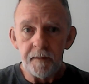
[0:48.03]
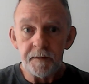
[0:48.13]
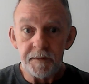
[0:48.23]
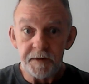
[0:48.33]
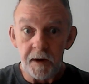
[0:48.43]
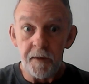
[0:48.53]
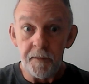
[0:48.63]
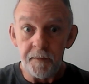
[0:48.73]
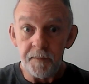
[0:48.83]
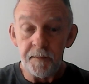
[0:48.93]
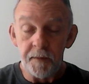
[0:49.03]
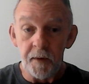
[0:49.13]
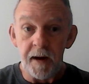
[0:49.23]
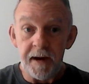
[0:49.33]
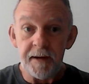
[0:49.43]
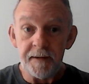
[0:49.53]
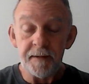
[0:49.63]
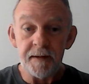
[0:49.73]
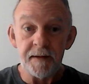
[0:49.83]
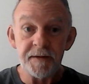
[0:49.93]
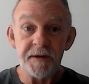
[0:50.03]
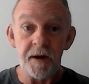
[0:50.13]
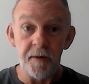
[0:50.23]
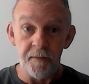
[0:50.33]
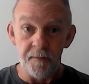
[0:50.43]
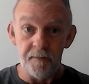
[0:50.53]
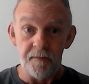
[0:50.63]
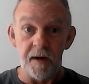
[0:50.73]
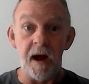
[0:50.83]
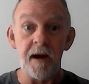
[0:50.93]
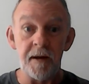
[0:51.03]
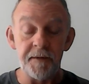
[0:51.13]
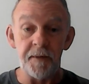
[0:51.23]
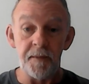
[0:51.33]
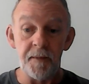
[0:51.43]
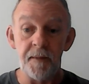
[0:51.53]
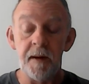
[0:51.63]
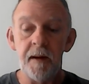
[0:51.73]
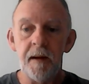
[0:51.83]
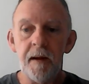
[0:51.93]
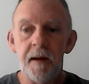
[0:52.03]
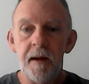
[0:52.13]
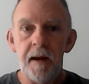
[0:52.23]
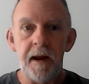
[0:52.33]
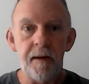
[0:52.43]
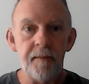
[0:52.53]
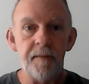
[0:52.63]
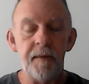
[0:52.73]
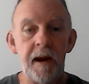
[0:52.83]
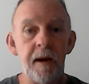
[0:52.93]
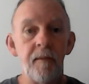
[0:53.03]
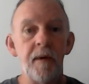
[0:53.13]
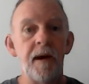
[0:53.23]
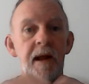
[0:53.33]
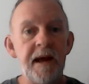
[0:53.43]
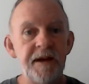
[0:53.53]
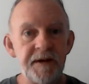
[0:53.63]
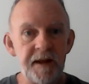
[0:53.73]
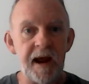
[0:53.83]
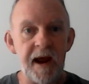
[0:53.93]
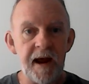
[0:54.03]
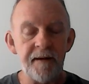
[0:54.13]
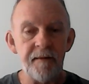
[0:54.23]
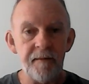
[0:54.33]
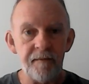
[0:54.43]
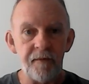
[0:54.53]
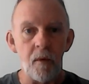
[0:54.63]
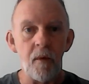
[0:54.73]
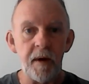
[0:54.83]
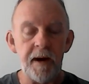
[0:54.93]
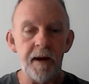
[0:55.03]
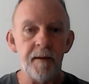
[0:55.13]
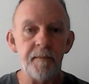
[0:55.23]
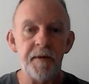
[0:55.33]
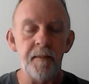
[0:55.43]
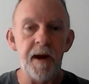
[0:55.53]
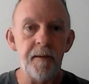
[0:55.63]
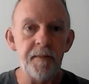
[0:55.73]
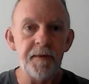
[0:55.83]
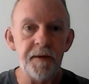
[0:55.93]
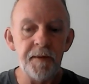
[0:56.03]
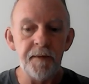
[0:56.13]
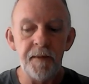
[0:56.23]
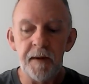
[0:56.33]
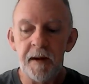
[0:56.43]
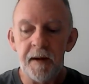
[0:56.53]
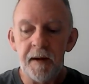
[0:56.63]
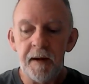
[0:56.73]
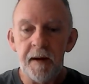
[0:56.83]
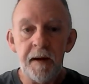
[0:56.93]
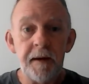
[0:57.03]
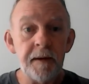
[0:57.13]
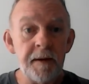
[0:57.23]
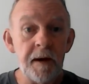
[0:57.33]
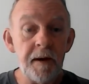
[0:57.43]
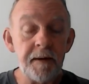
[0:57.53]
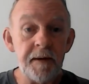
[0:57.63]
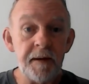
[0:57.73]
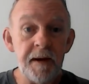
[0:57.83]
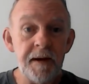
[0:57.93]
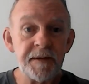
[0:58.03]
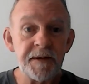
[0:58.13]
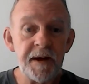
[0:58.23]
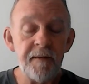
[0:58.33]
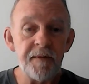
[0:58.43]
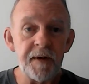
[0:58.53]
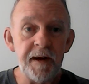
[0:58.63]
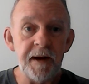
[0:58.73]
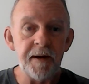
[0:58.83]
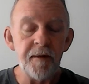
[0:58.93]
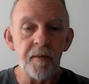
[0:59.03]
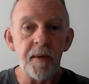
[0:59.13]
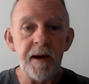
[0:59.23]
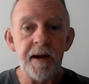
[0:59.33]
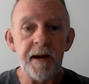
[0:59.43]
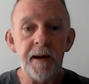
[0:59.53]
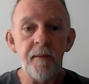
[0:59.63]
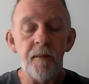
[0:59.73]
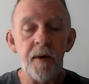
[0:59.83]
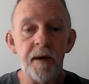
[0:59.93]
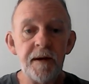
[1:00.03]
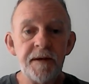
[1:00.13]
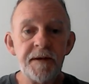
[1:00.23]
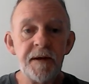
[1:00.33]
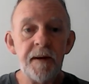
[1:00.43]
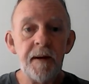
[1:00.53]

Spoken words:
so great and so volatile and released that for him to be able to conduct his symphony in the ring was